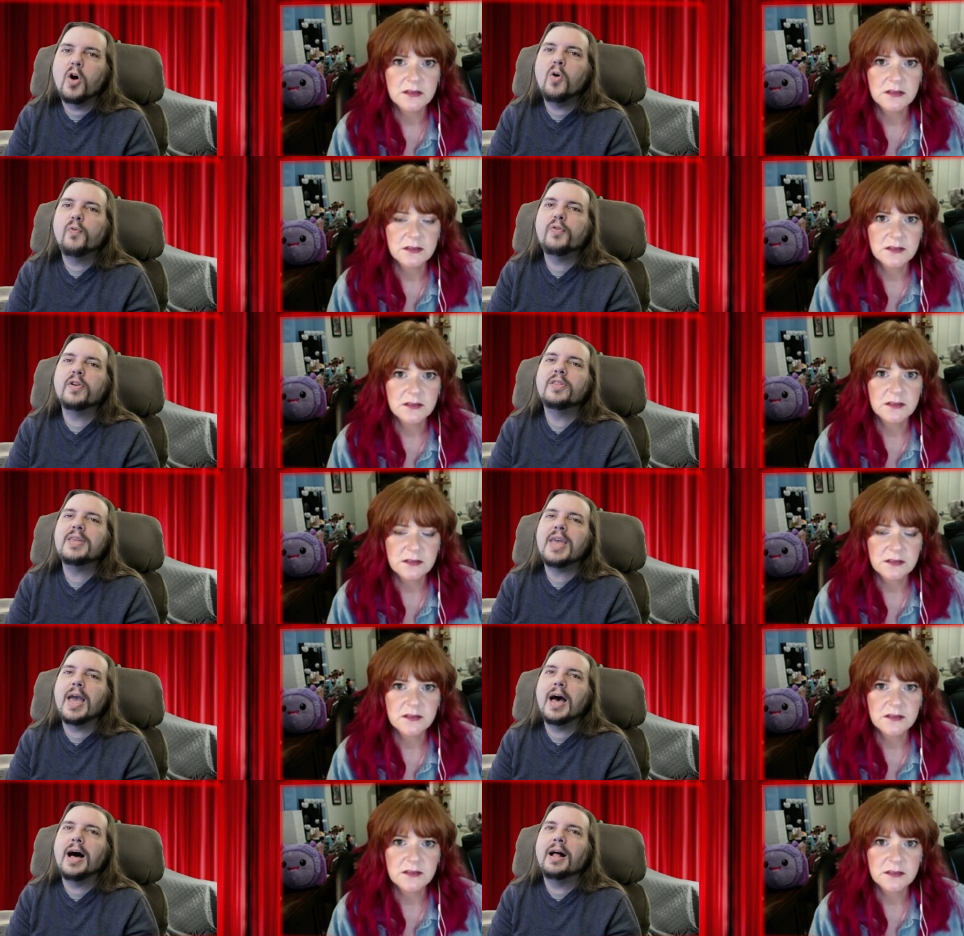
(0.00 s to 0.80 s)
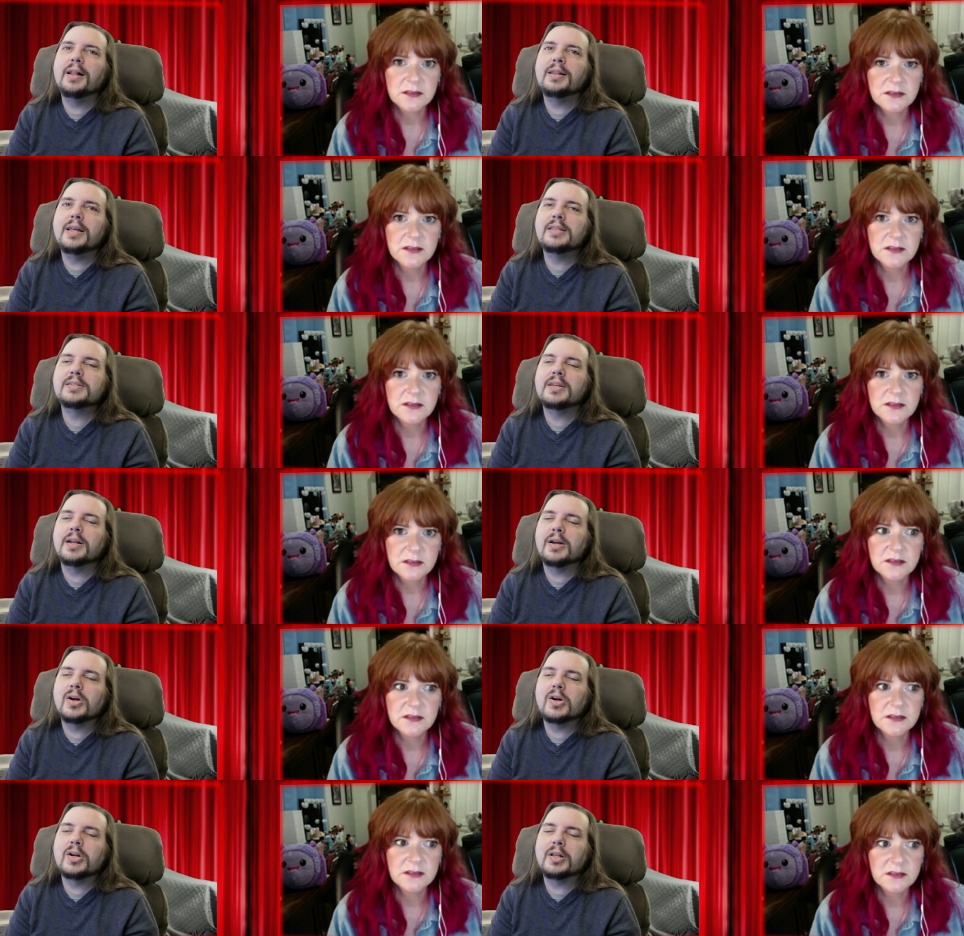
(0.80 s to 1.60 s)
Speaker 1: Go for the L. It's
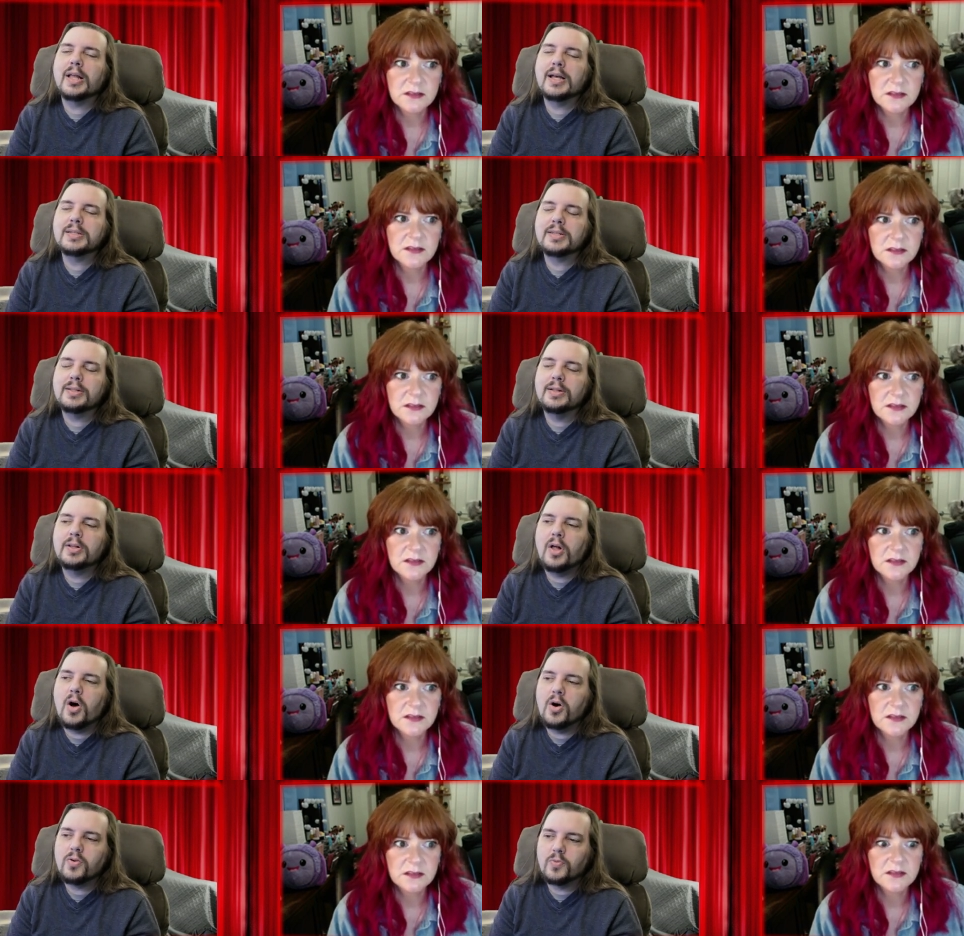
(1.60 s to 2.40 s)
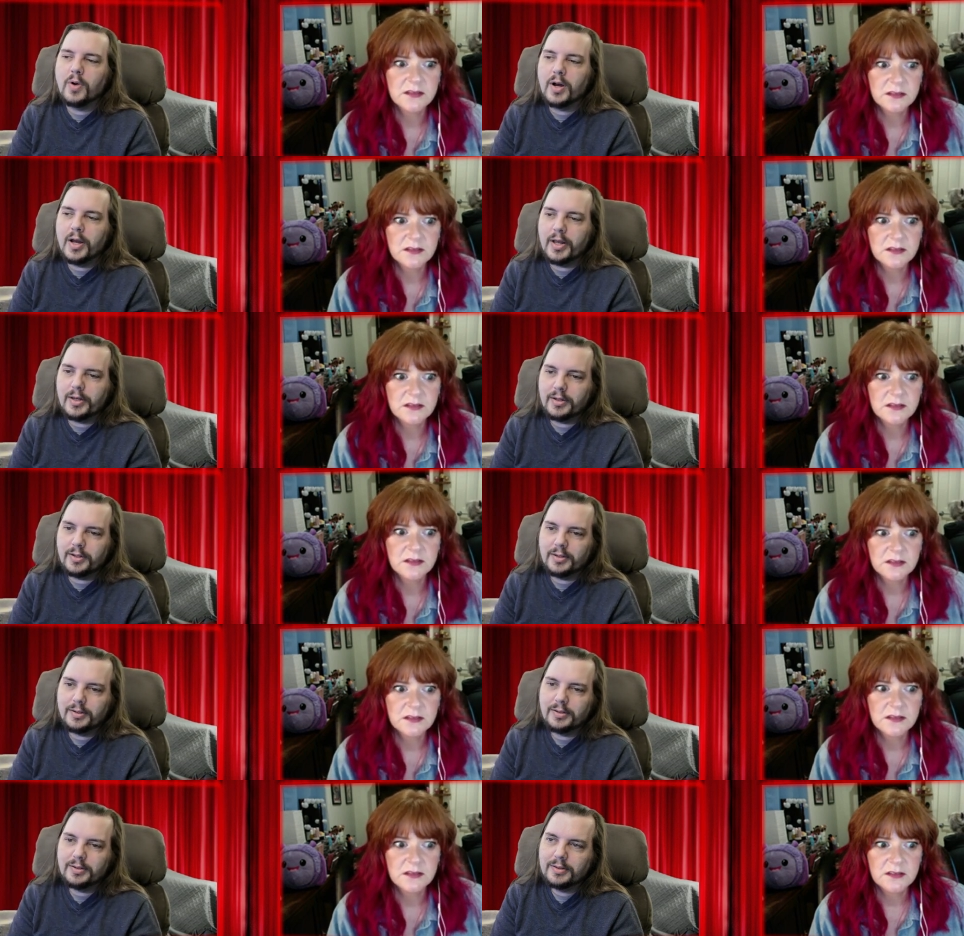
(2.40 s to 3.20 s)
going to hurt less in the long
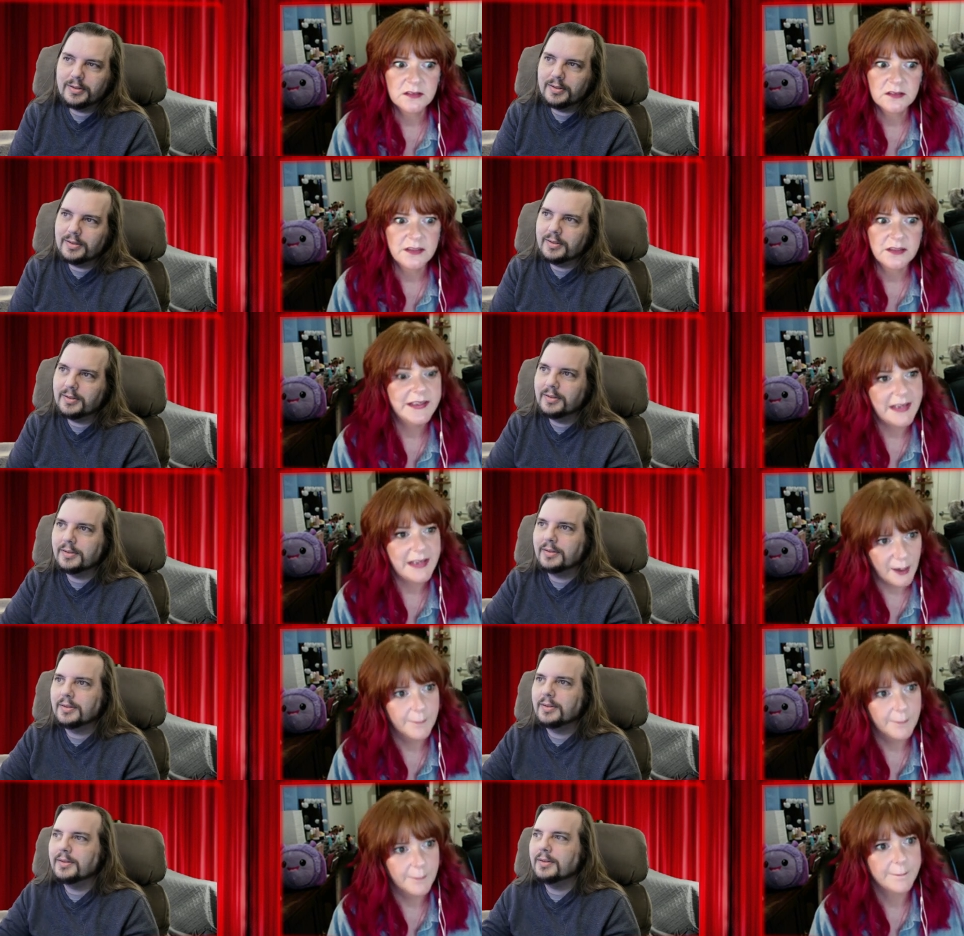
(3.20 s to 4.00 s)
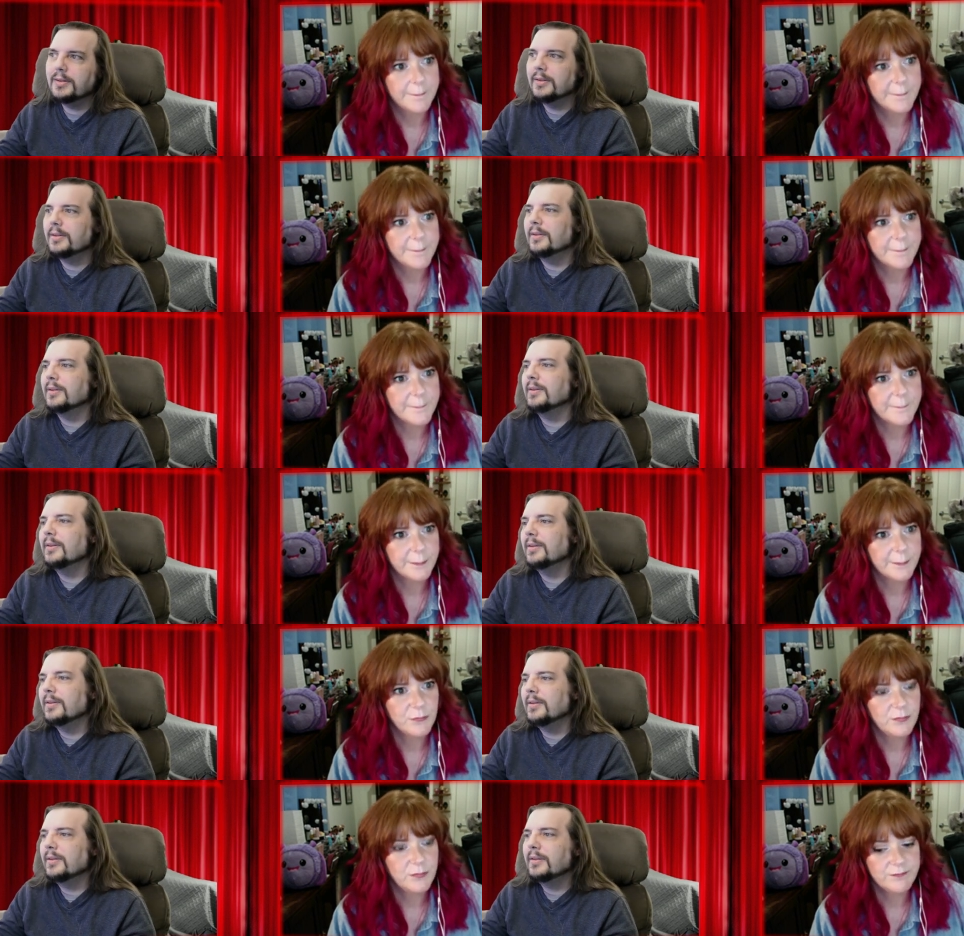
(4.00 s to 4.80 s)
run. Yeah.
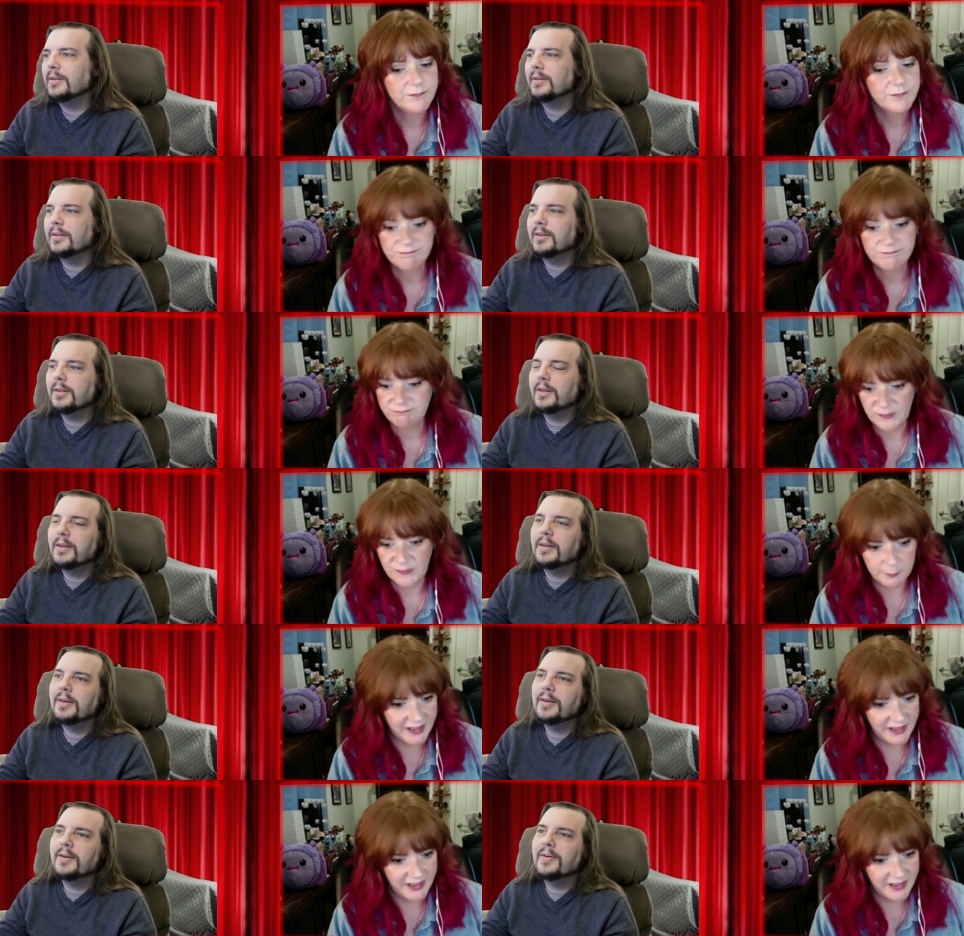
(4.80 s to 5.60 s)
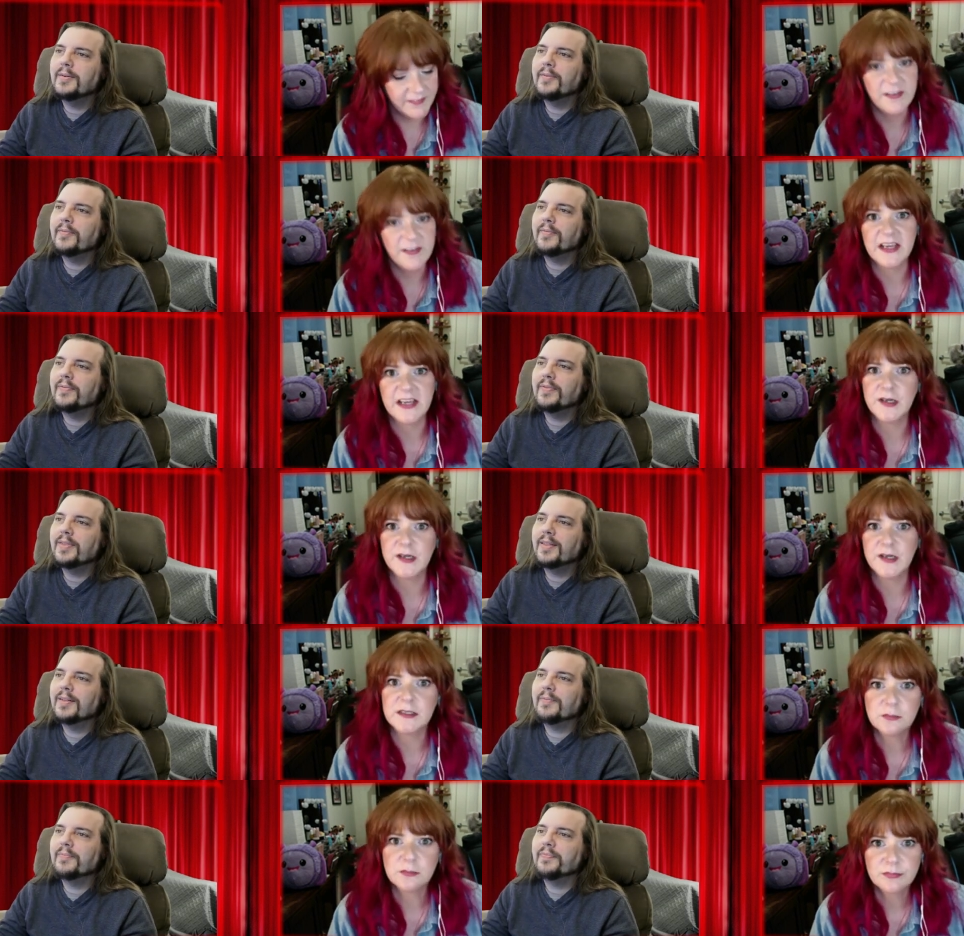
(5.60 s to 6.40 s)
Speaker 2: Just pay the
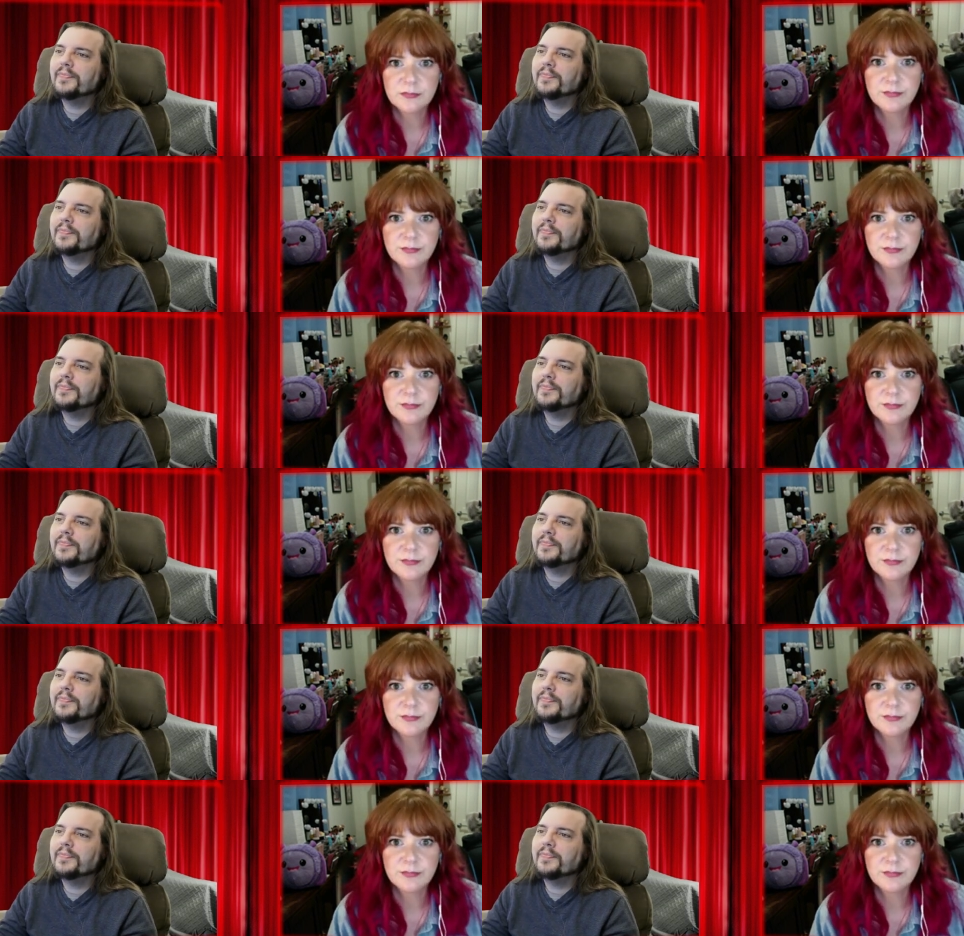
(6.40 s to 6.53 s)
ticket.